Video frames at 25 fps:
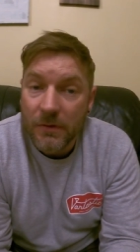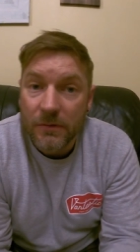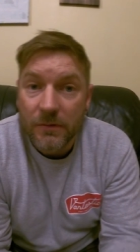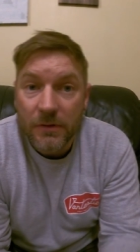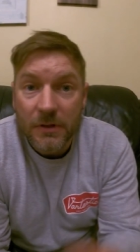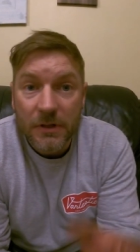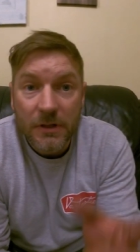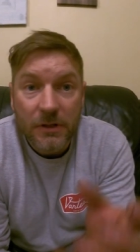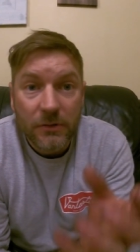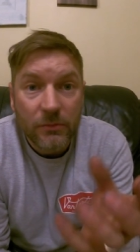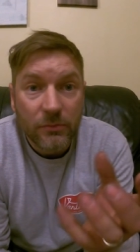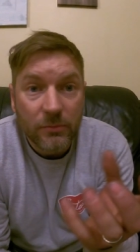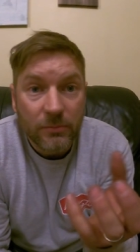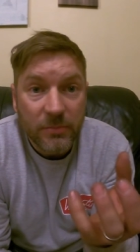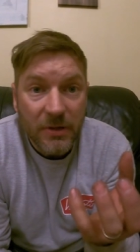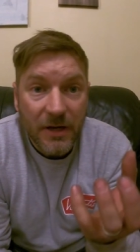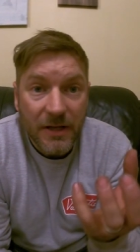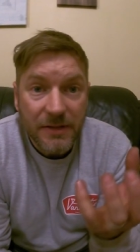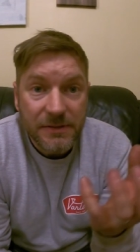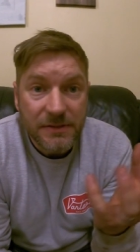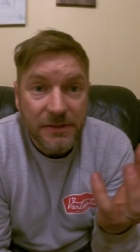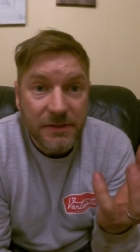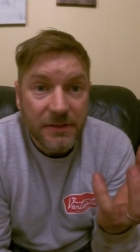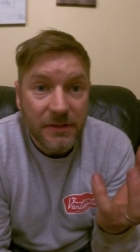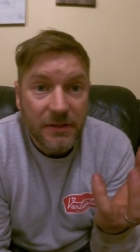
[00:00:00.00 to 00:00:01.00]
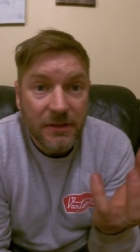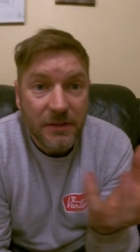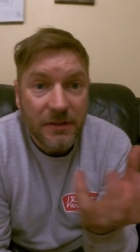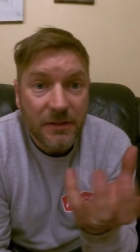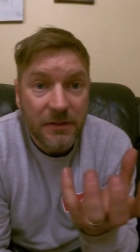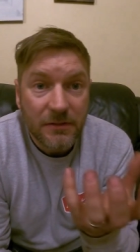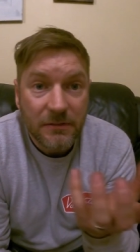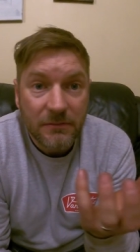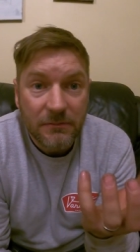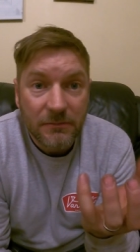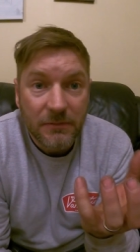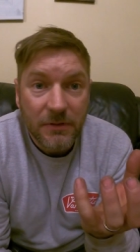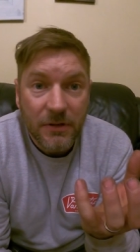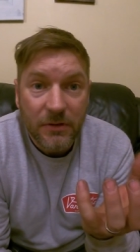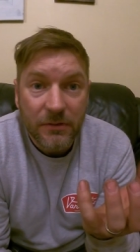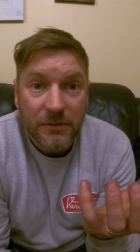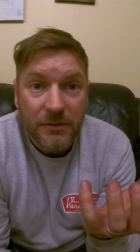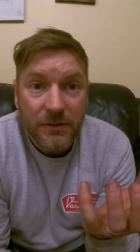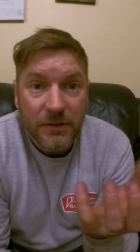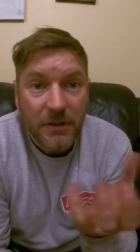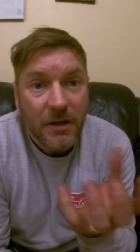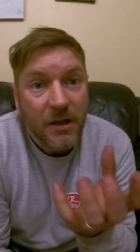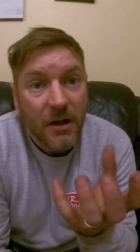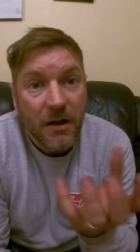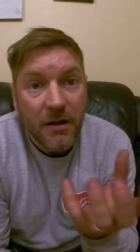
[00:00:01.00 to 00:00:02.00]
the little plastic
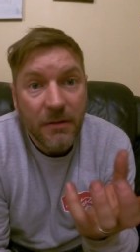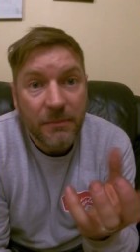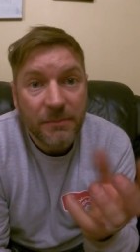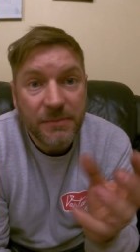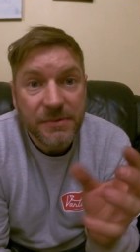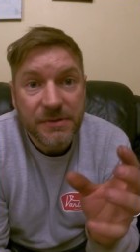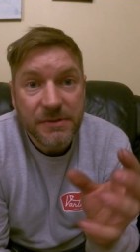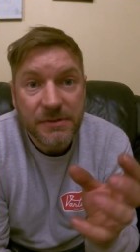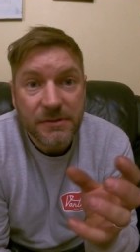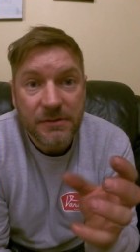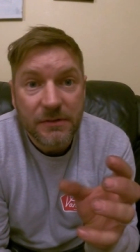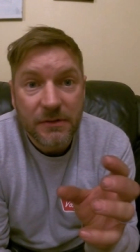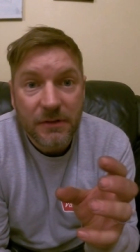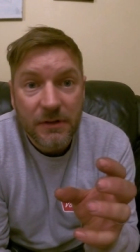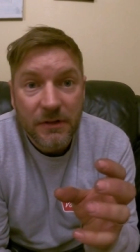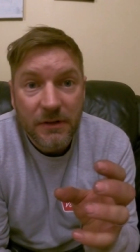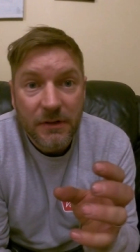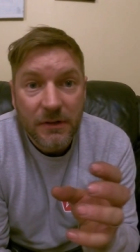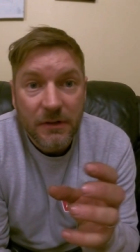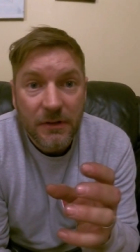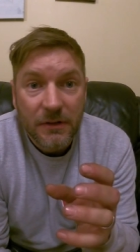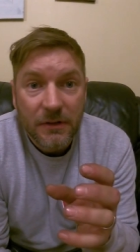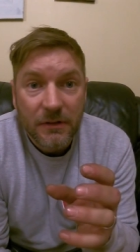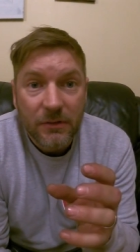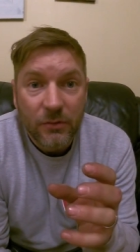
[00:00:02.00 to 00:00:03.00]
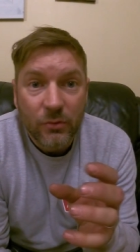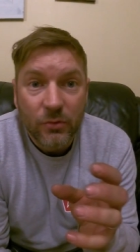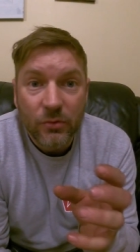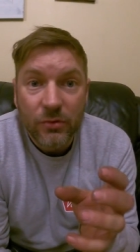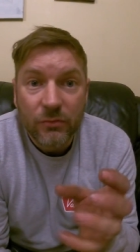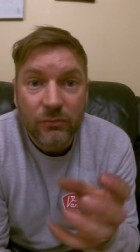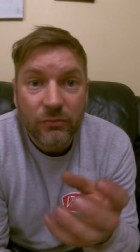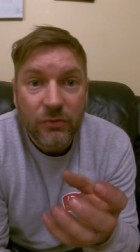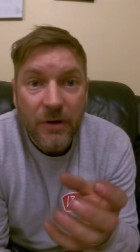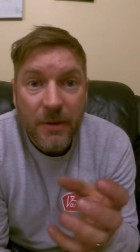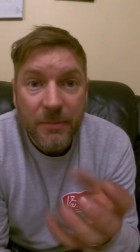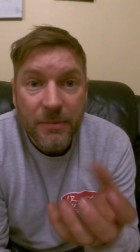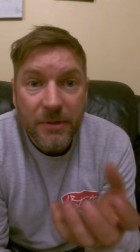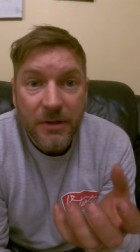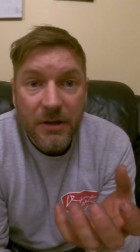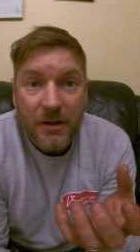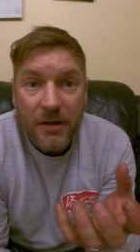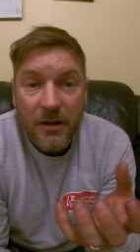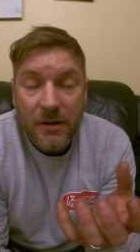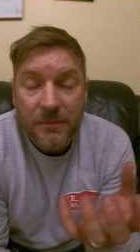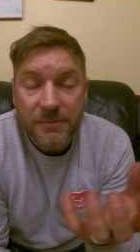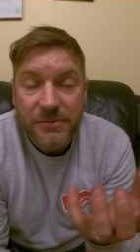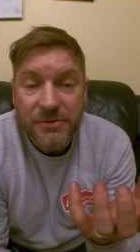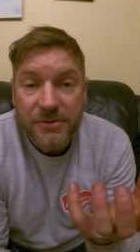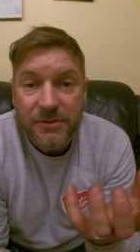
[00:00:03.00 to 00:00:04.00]
like cups or the rubber
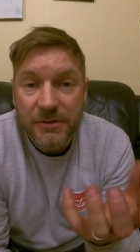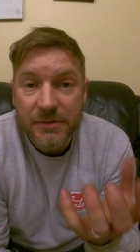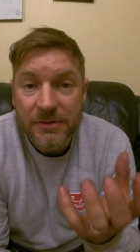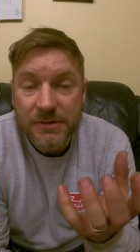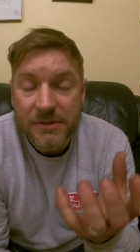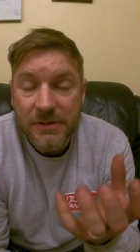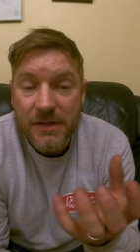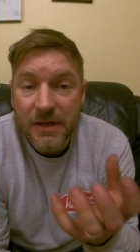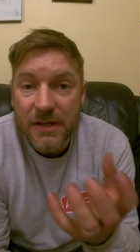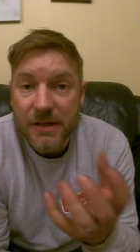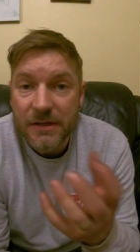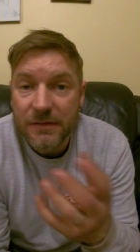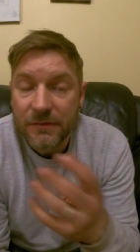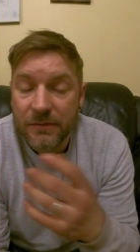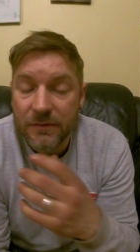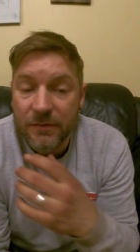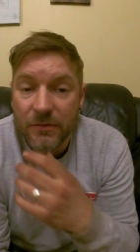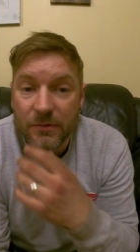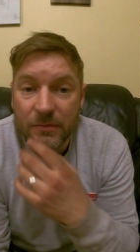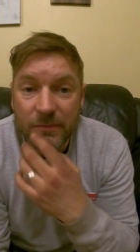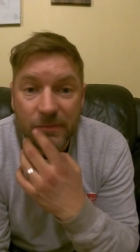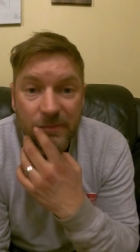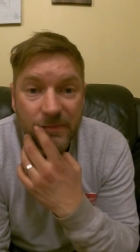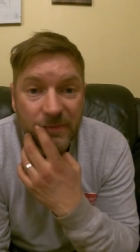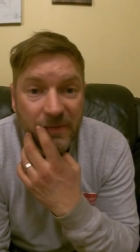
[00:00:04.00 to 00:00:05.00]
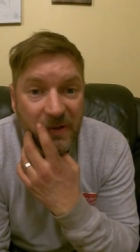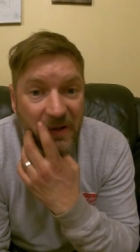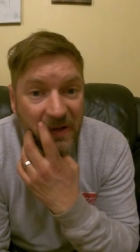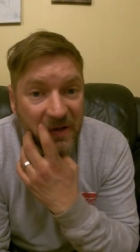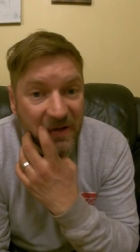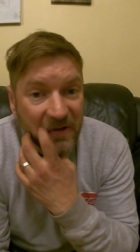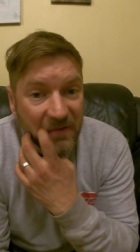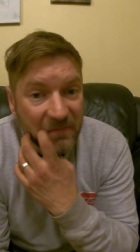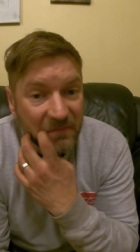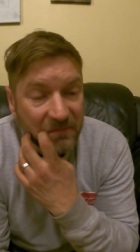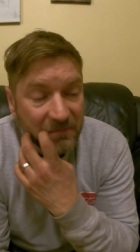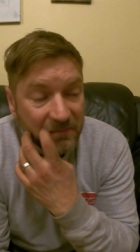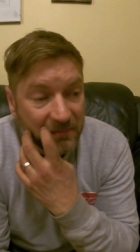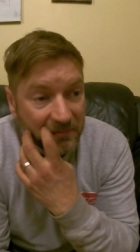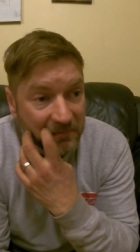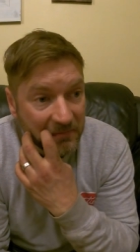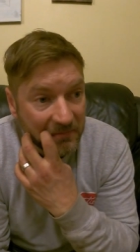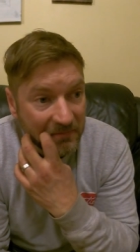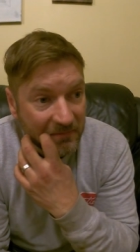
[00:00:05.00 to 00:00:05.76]
cups should I say from um,